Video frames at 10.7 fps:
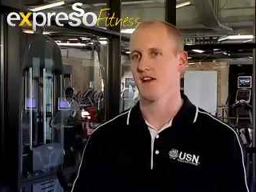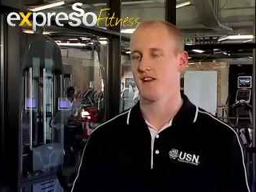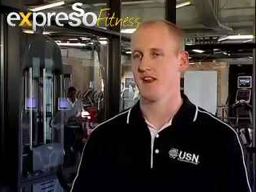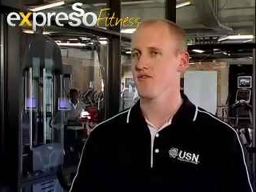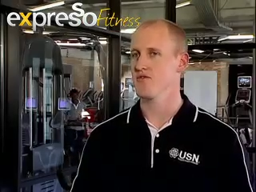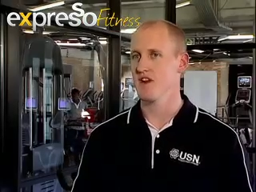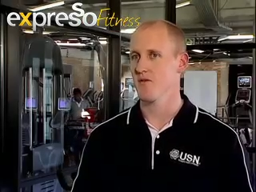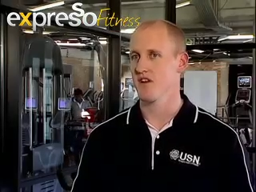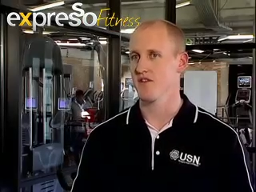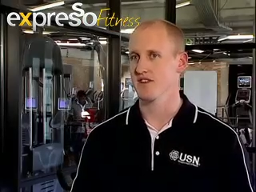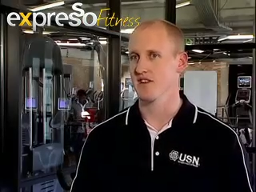And you never really
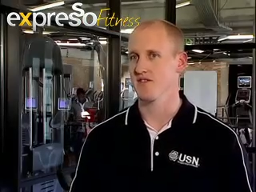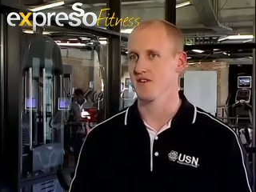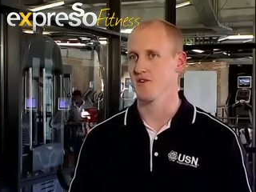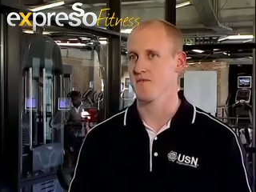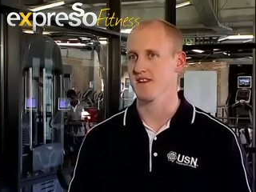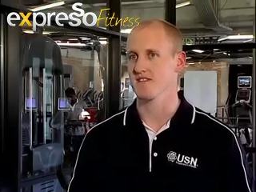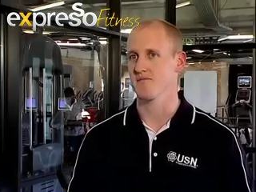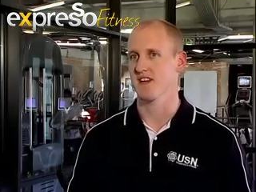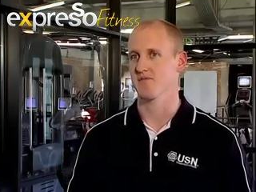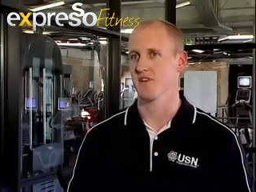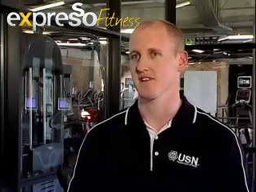want to risk losing your muscle
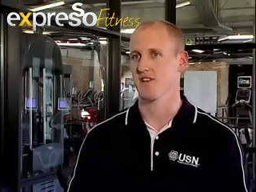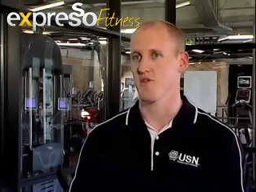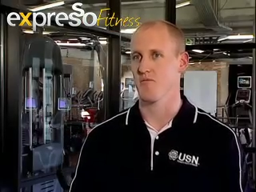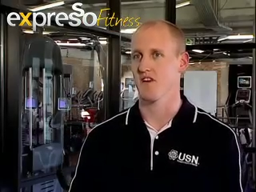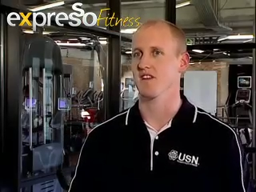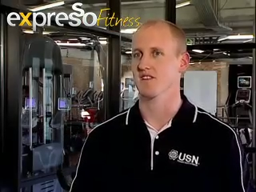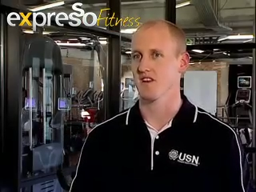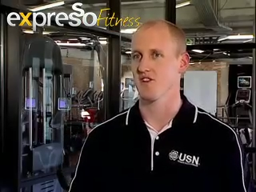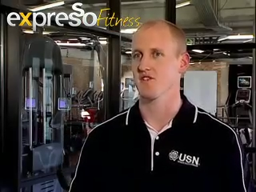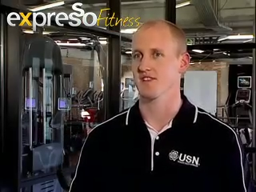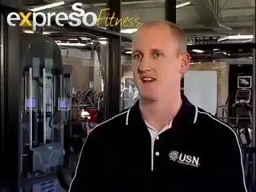mass, because then your body is going
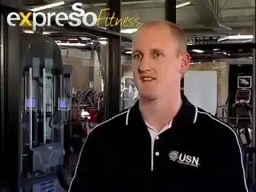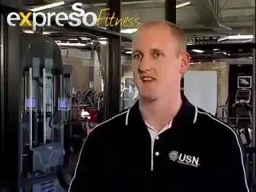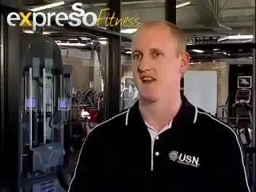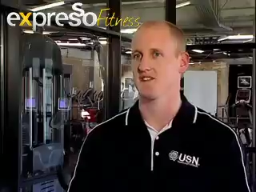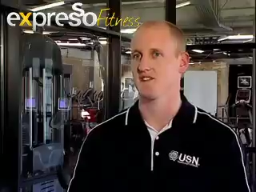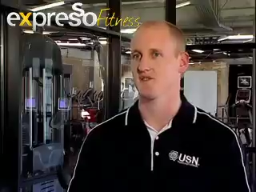to use that as an energy